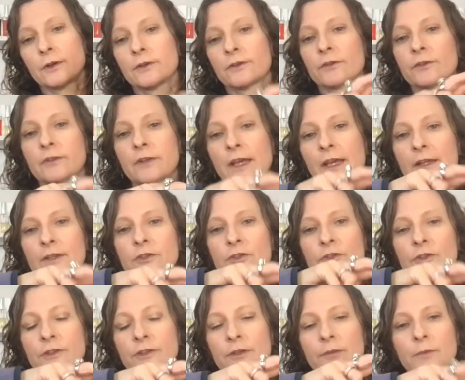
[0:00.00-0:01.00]
this
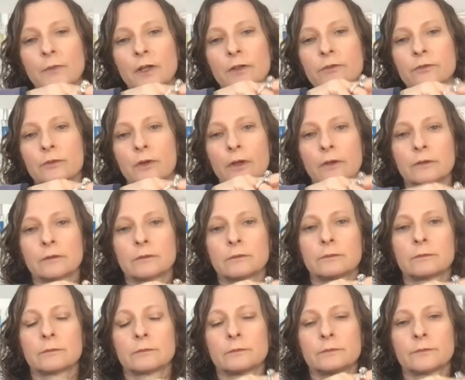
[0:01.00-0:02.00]
tension in my throat.
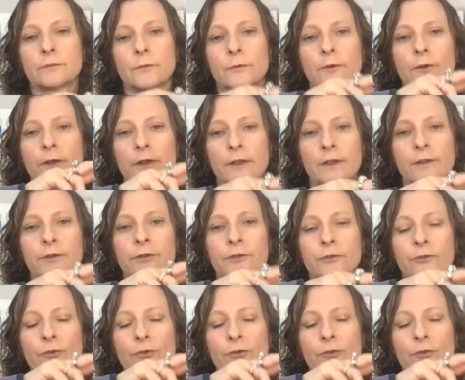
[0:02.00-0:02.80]
This